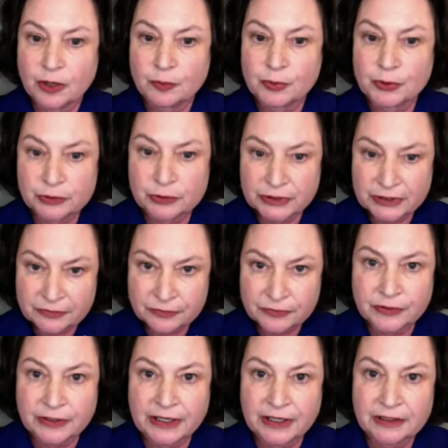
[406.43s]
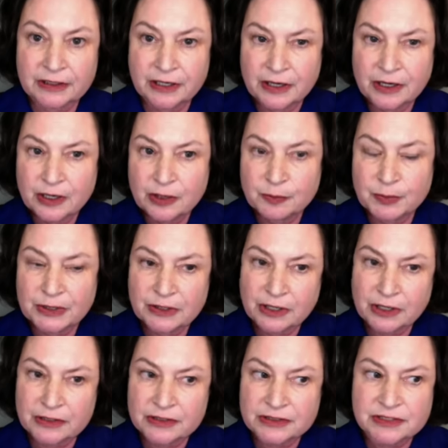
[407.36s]
proliferate
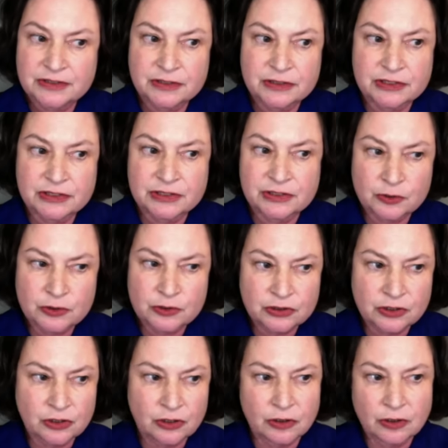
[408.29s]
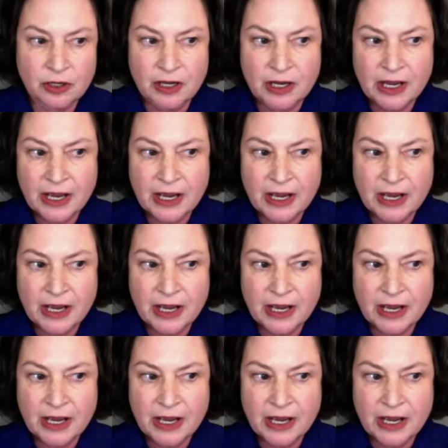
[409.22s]
because the social